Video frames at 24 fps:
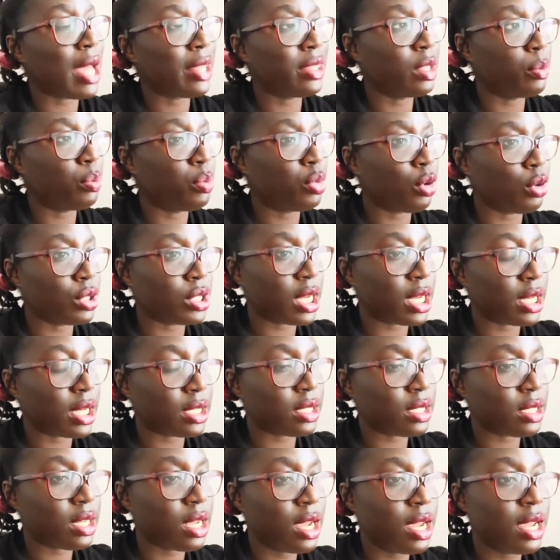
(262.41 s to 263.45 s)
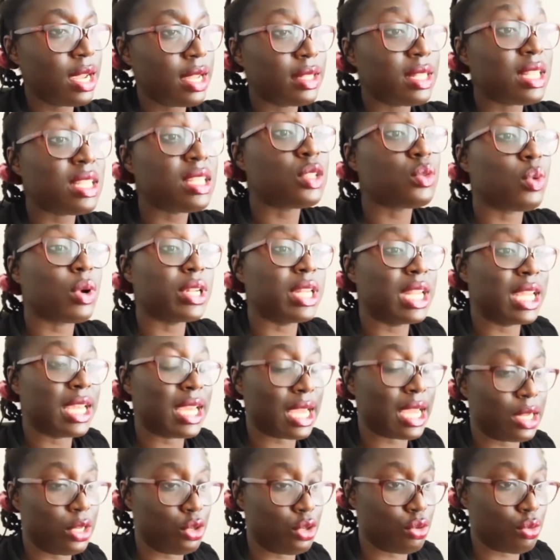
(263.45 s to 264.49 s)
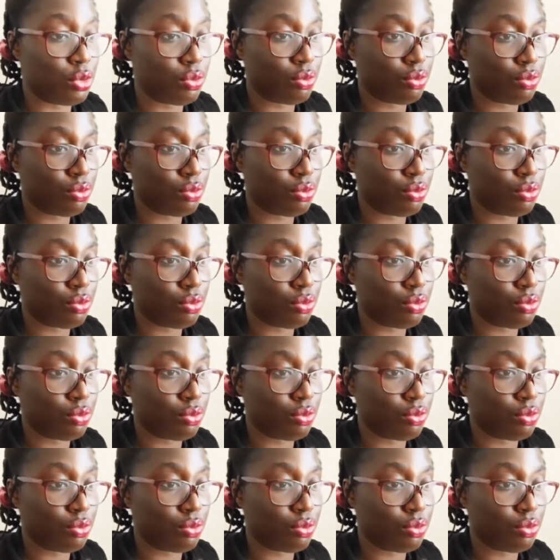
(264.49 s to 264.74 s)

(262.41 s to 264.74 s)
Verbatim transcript: at the protest, this is what they can do.